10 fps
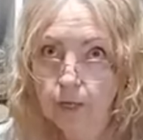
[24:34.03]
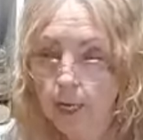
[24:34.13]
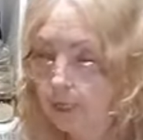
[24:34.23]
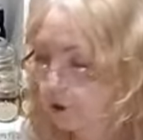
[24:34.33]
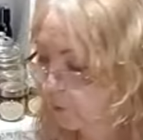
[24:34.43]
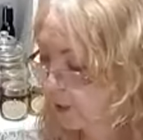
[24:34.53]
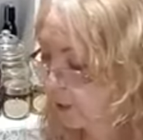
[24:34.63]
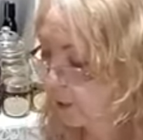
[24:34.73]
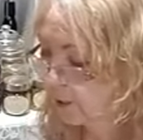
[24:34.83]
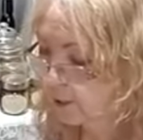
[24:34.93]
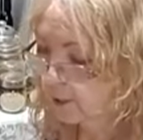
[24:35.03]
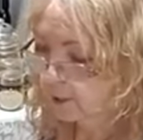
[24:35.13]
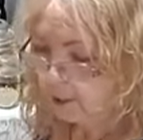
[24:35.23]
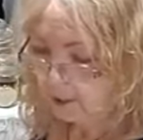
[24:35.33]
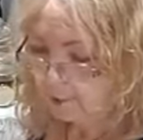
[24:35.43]
than
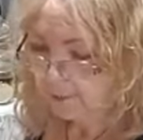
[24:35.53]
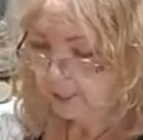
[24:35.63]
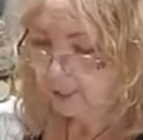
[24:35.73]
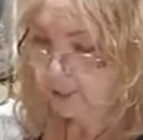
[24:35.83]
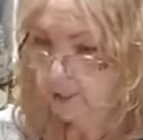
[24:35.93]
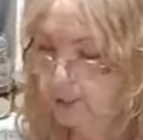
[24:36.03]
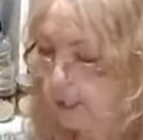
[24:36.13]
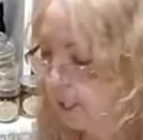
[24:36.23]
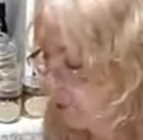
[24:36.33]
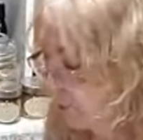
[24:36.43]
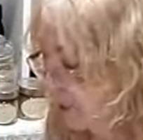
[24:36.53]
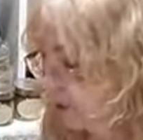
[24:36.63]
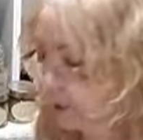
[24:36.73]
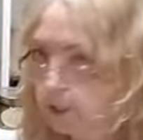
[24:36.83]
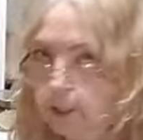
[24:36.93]
ashwagandha because
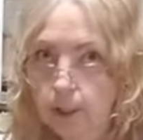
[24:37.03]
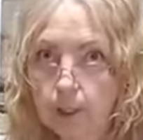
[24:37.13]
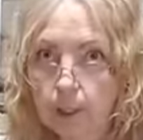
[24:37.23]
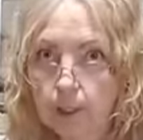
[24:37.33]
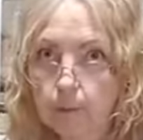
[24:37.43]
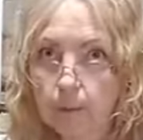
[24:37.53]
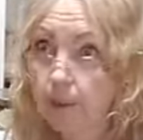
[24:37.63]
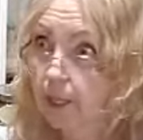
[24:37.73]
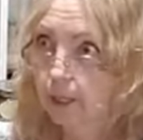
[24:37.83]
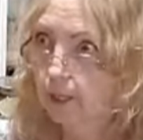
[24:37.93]
ashwagandha, I mean,